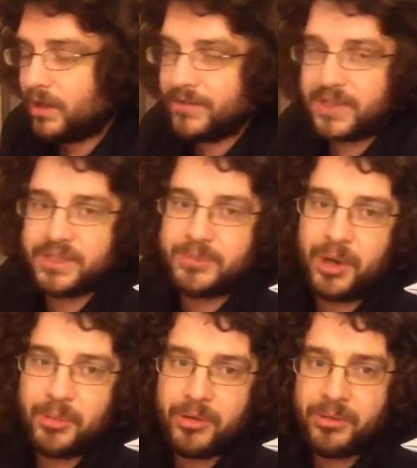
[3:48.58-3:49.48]
I think as
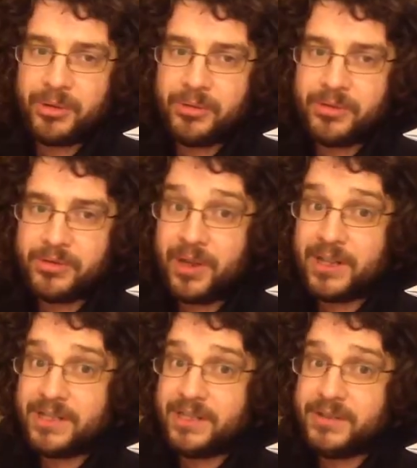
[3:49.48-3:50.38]
bipolar people as well,
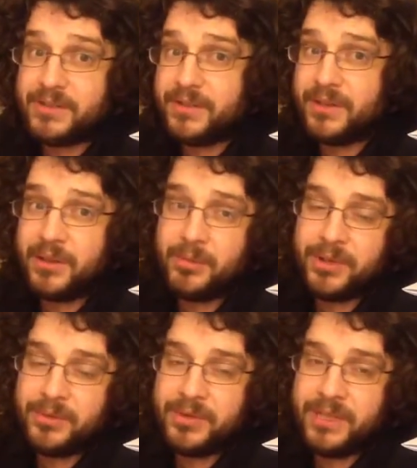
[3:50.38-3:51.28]
actually, just on that
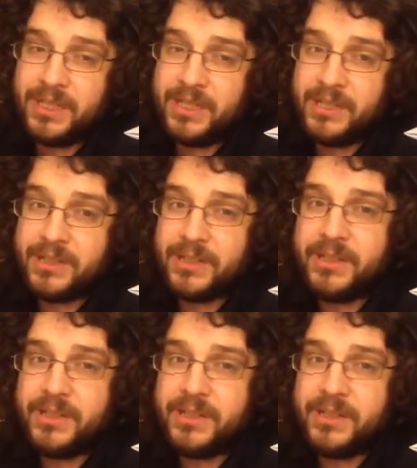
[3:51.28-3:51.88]
point, we need,